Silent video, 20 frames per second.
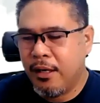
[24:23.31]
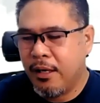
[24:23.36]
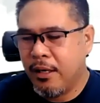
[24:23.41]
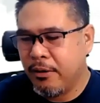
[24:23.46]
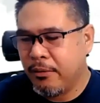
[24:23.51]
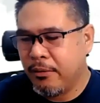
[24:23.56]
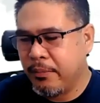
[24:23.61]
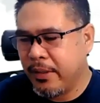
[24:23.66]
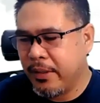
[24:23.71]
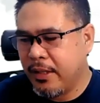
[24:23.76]

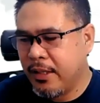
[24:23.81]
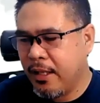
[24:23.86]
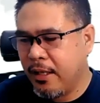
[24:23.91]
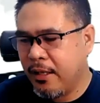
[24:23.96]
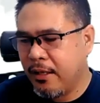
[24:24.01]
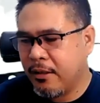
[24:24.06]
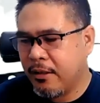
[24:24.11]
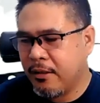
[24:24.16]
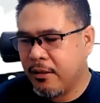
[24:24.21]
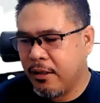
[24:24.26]
But
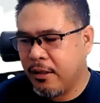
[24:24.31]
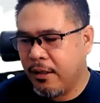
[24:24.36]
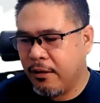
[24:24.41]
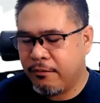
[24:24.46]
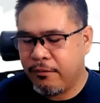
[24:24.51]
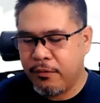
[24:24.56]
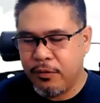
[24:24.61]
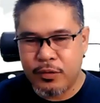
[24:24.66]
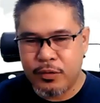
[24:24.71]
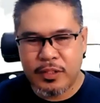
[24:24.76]
then,
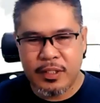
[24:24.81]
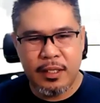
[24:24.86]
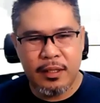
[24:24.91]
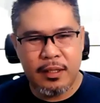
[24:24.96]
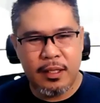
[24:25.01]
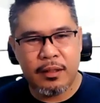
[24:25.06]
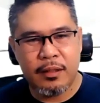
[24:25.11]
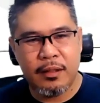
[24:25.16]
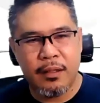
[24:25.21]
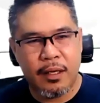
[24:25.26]
if you
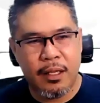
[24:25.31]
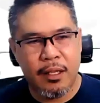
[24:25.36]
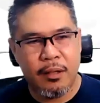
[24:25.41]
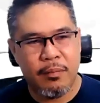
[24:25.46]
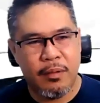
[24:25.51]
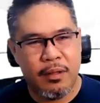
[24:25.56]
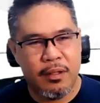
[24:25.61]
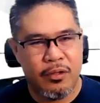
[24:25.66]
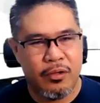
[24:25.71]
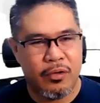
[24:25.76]
see that
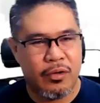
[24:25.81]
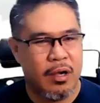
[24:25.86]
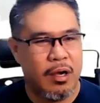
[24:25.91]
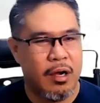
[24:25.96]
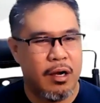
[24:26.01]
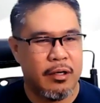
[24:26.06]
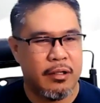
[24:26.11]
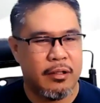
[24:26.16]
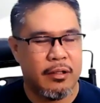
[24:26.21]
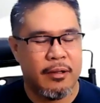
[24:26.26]
dream in your
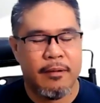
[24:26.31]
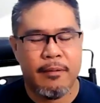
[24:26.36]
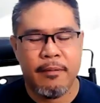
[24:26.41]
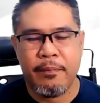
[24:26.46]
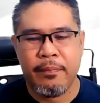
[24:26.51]
heart,